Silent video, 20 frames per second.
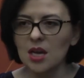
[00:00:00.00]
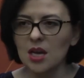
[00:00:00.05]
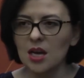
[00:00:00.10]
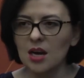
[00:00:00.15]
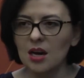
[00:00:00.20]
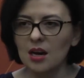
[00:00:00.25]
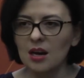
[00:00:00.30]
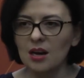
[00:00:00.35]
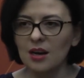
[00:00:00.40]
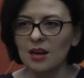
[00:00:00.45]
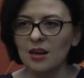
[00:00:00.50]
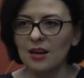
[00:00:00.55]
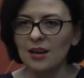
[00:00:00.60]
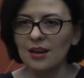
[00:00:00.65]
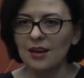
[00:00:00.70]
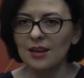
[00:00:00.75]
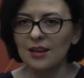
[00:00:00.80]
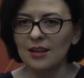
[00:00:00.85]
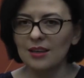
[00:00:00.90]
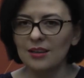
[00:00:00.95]
Uh,
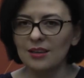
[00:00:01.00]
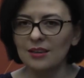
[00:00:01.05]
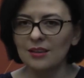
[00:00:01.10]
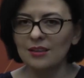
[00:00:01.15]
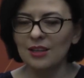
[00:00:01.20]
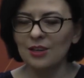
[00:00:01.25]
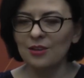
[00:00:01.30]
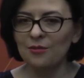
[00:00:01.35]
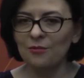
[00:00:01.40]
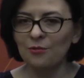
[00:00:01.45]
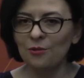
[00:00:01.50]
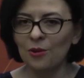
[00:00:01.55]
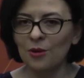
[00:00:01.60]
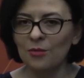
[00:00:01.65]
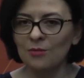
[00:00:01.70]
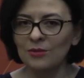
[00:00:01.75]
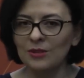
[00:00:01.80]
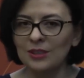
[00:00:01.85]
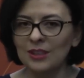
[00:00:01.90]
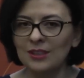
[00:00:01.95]
the
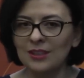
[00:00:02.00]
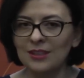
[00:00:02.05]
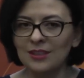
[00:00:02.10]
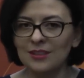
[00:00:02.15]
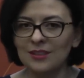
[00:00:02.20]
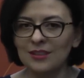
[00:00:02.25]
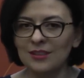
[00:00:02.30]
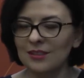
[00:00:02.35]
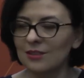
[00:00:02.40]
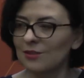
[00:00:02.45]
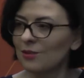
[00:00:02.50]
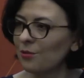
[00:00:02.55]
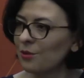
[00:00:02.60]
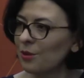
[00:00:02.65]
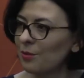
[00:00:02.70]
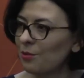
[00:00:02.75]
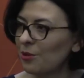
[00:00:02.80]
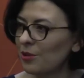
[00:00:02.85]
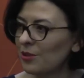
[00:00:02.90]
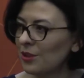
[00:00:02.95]
reform didn't, of
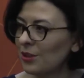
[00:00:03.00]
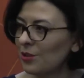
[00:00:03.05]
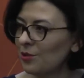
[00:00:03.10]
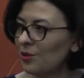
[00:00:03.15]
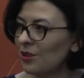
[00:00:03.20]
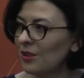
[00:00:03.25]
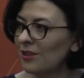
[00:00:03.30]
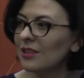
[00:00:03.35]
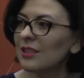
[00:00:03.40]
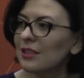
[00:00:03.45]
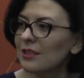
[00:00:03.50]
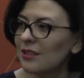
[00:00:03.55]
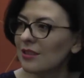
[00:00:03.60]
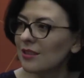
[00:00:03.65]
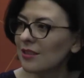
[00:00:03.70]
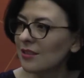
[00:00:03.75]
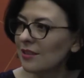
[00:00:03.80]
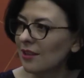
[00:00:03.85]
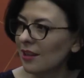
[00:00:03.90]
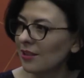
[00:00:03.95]
the prosecution didn't
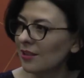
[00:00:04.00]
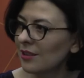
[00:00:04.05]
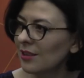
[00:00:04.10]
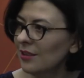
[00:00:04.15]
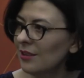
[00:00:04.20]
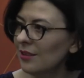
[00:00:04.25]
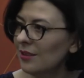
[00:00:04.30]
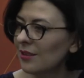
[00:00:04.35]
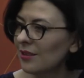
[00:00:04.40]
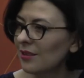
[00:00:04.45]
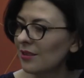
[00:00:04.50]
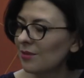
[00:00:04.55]
start it,